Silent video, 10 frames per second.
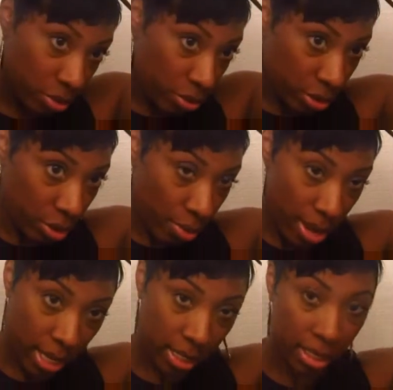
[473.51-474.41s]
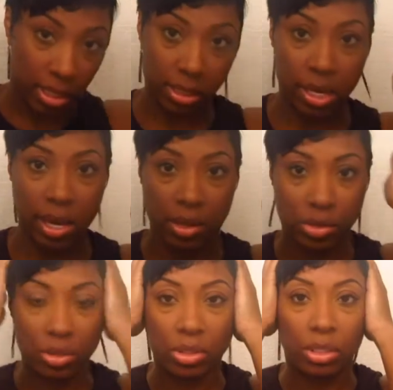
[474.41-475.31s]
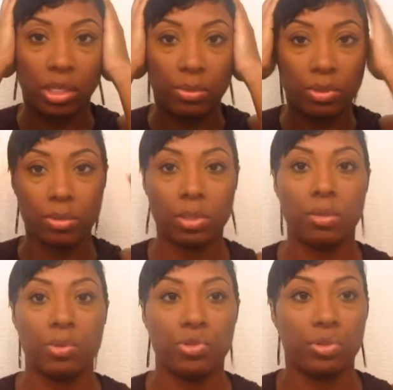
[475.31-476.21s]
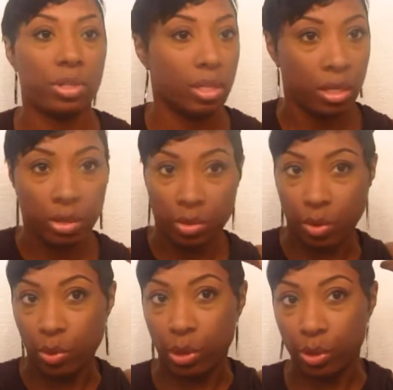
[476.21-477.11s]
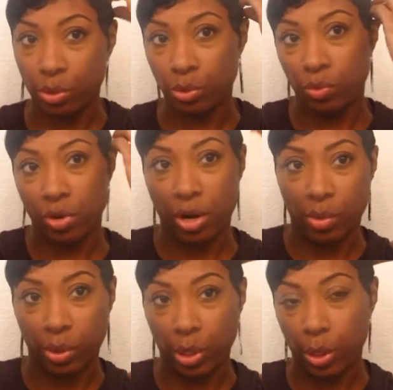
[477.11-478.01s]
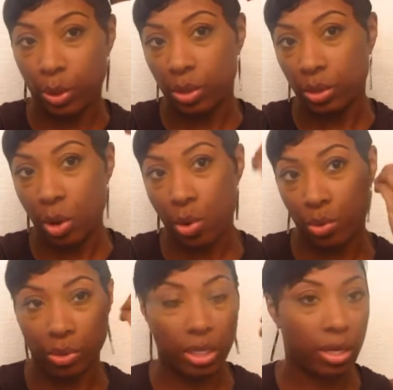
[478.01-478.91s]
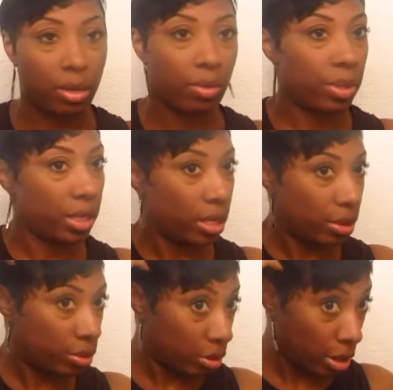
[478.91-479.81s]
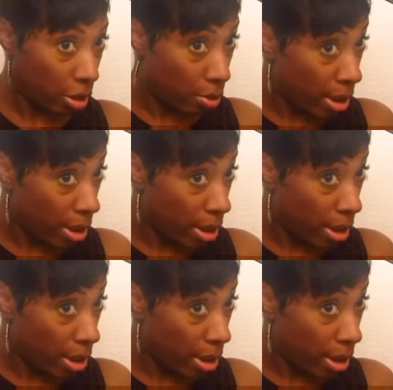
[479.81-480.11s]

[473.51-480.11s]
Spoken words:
to do is go back to this side just to keep some symmetry. I don't want to go too far. I don't want to curl this whole side all the way down. So I go